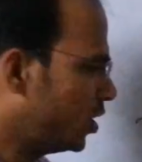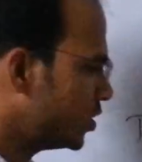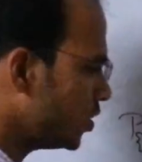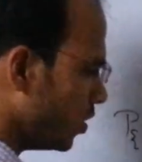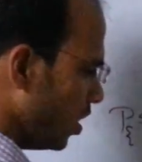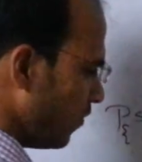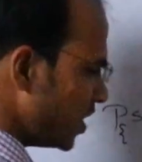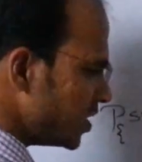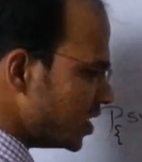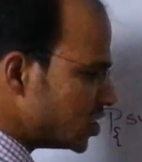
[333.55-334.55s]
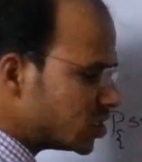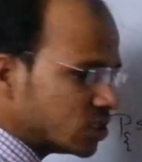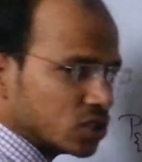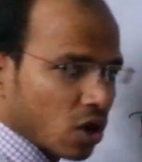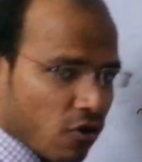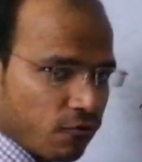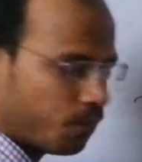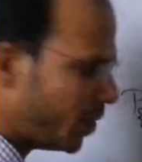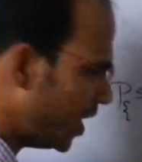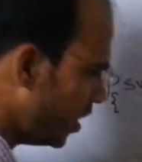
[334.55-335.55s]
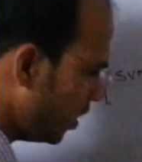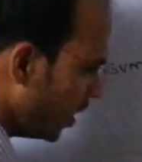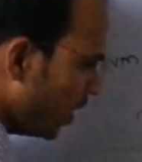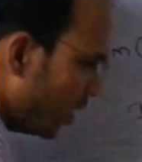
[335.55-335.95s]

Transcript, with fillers: So if it is instance of P,